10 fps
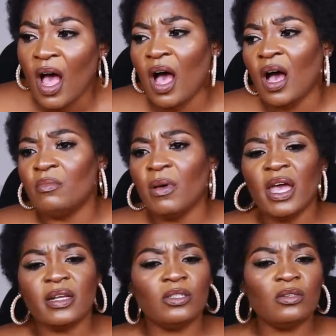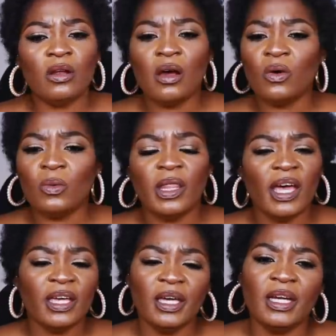and you know,
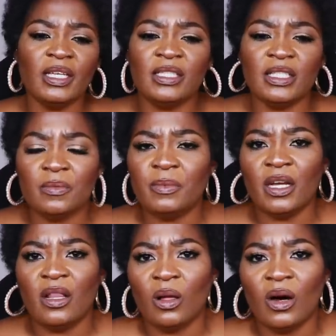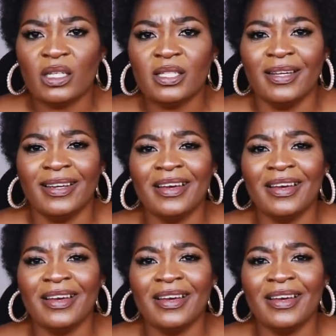like it has just been a lot.